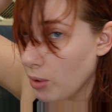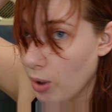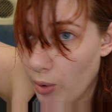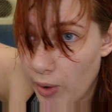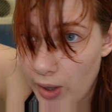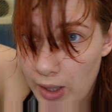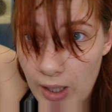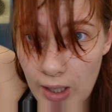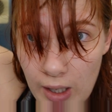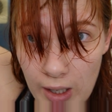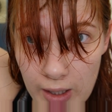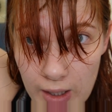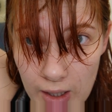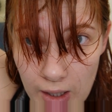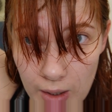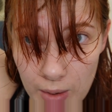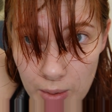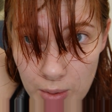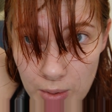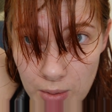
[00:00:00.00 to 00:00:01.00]
going in like a
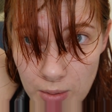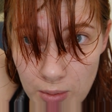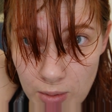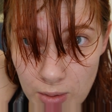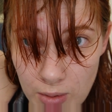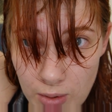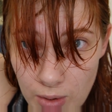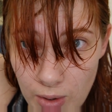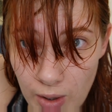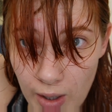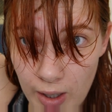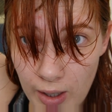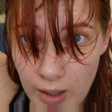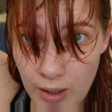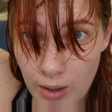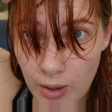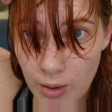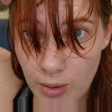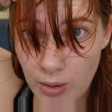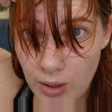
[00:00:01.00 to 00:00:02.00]
little
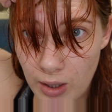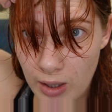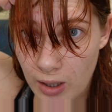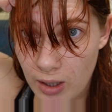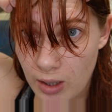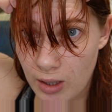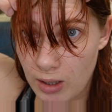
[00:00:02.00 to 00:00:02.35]
triangle like